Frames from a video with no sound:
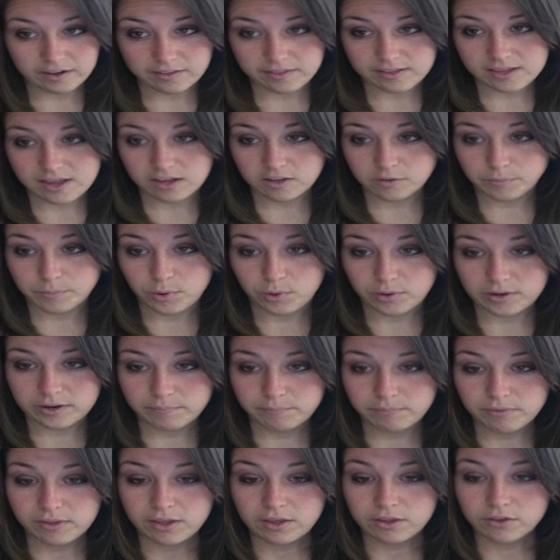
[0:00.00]
on the exponent.
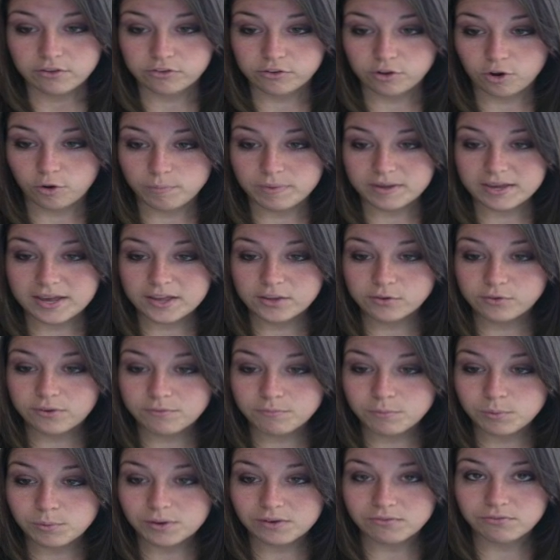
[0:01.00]
So because we've
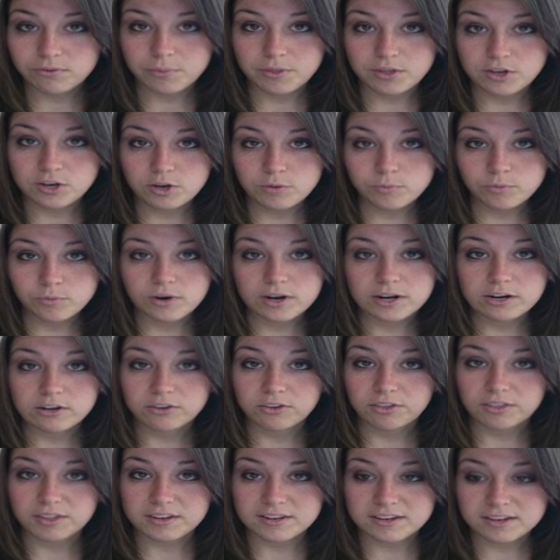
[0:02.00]
moved it from the numerator to
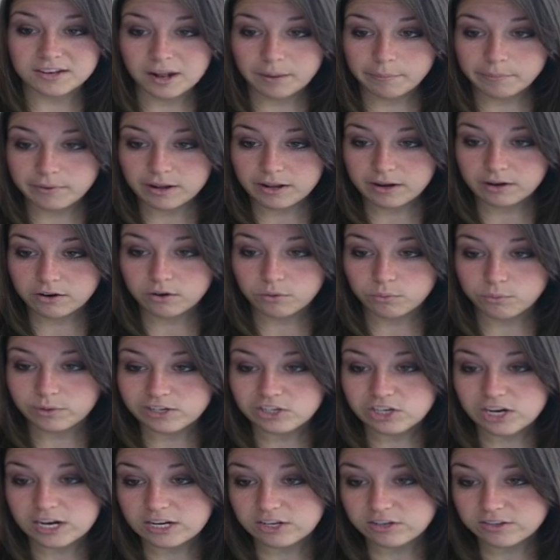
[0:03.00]
the denominator, we
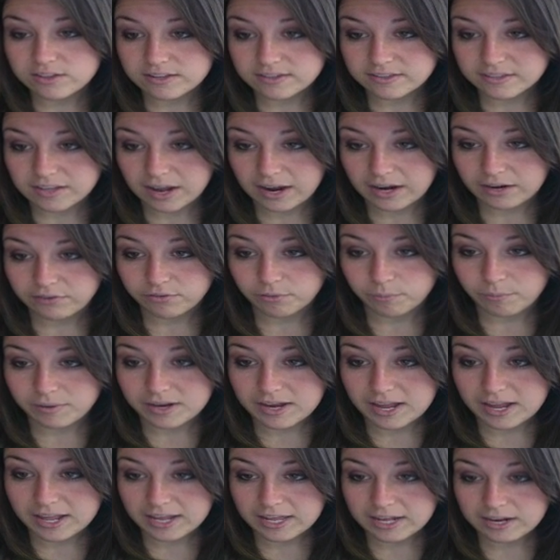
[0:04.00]
change the sign from a
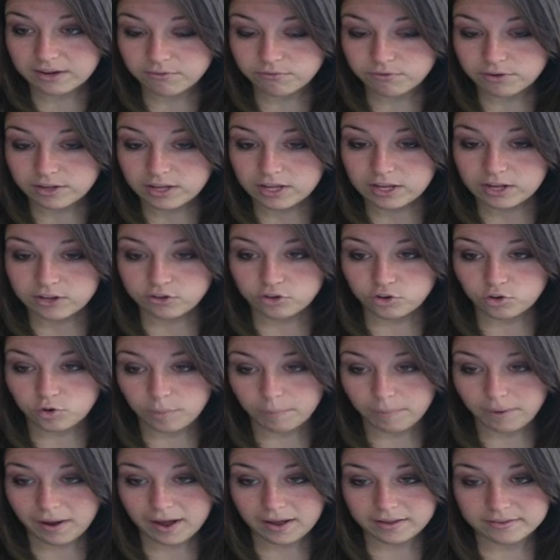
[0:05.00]
negative to a
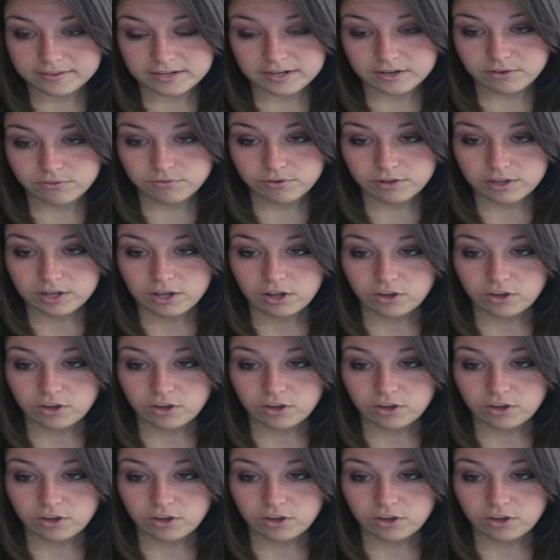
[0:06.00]
positive.